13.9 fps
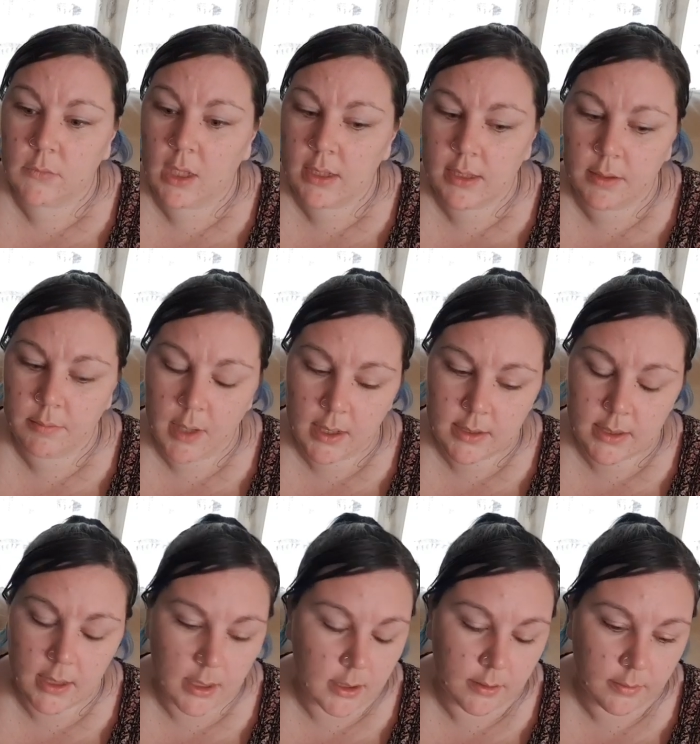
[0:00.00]
That didn't matter
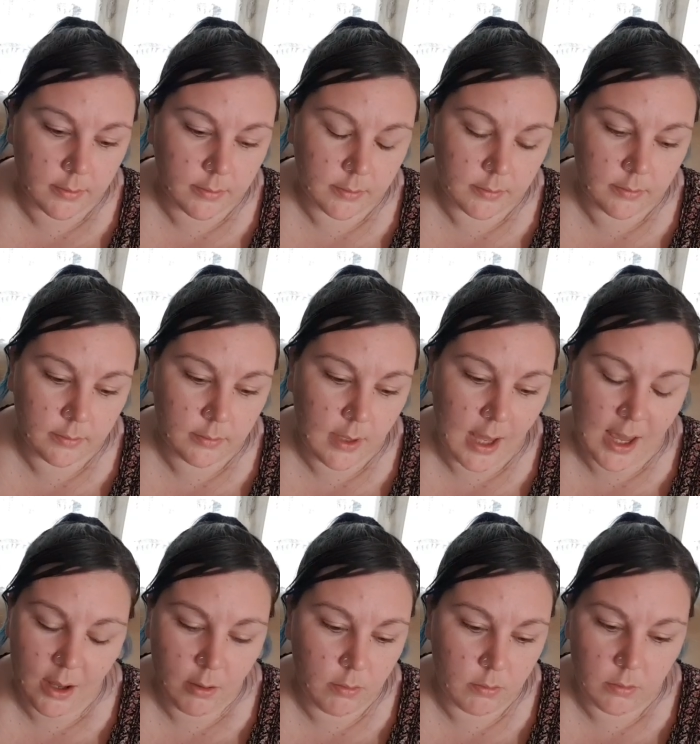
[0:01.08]

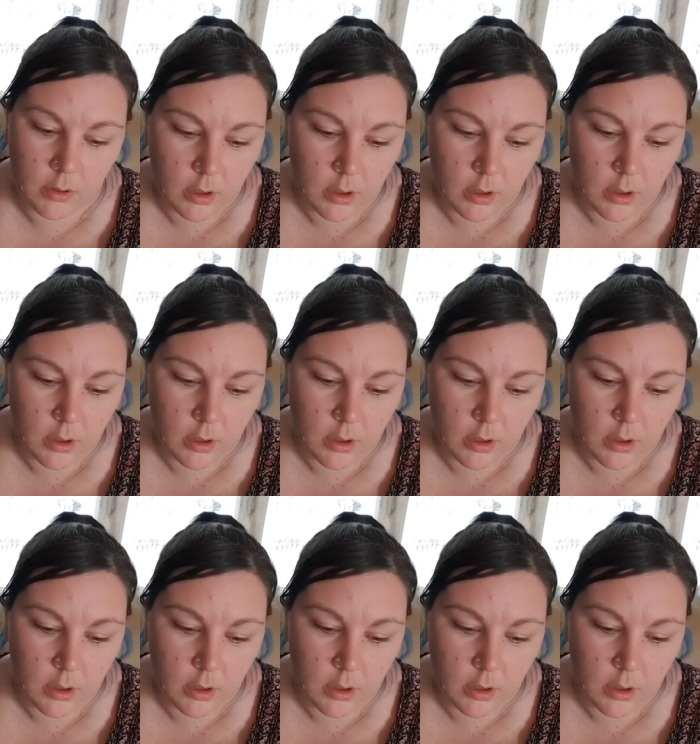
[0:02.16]
how